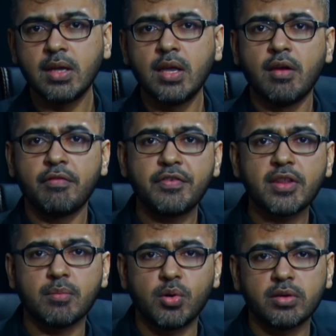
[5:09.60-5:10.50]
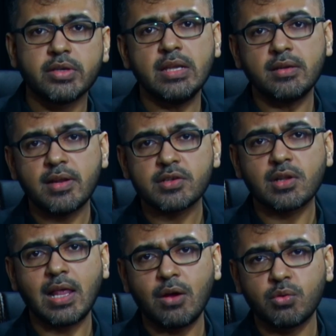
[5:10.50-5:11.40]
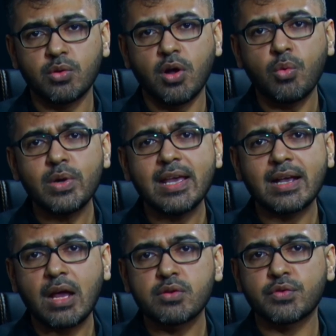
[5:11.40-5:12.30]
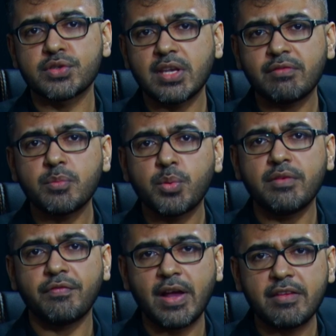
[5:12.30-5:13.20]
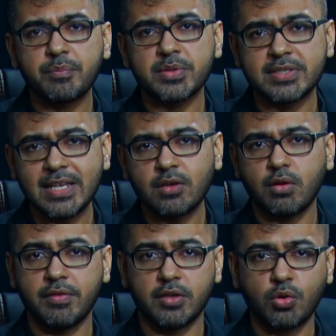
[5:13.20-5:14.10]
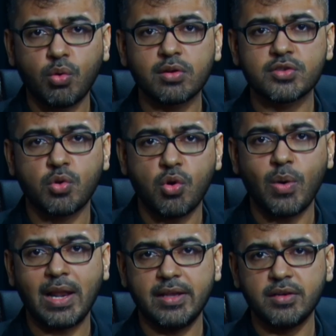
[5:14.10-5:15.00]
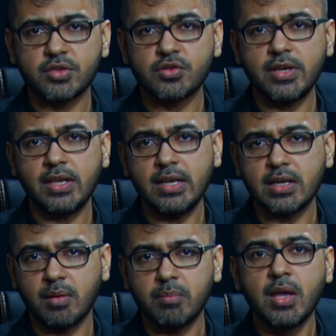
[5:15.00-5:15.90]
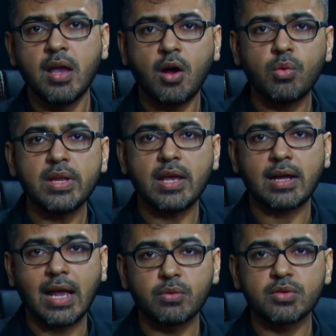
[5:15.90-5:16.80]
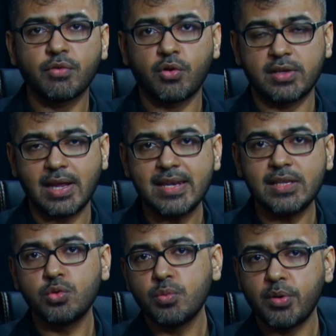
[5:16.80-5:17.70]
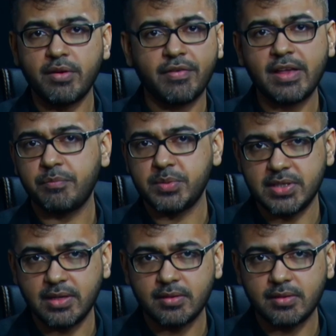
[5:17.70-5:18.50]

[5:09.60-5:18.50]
Furthermore, international outlook only accounts for 7.5% of the total score, while industry income only accounts for a tiny 2.5%.